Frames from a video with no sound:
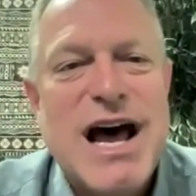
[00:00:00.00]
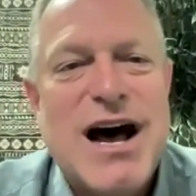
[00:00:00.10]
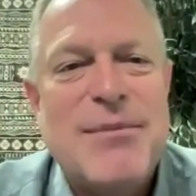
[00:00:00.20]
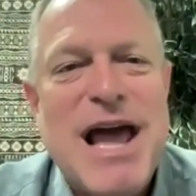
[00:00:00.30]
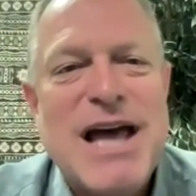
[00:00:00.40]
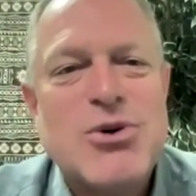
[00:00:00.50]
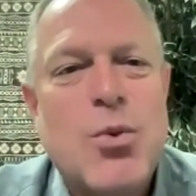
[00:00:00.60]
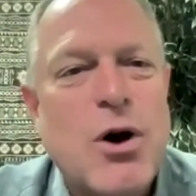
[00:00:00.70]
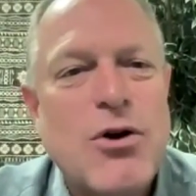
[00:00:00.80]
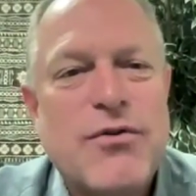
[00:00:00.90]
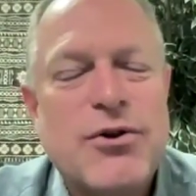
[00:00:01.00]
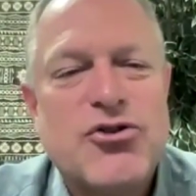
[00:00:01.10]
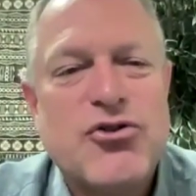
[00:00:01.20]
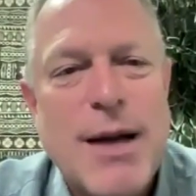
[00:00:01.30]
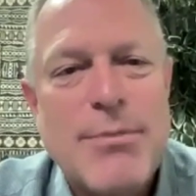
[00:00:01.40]
It has a wonderful
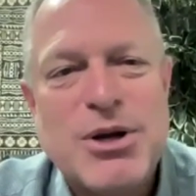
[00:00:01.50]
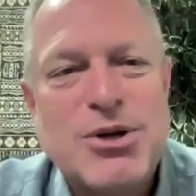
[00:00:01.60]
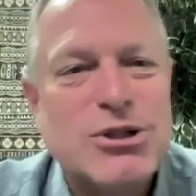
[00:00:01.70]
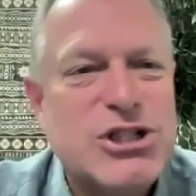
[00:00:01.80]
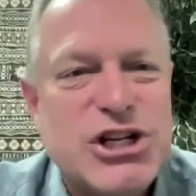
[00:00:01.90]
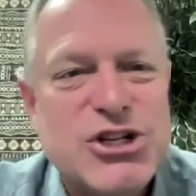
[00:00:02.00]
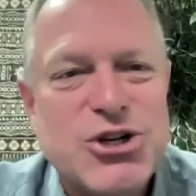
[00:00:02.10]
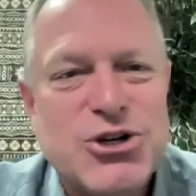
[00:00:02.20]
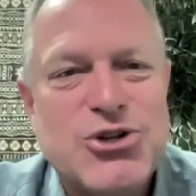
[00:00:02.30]
tropical ginger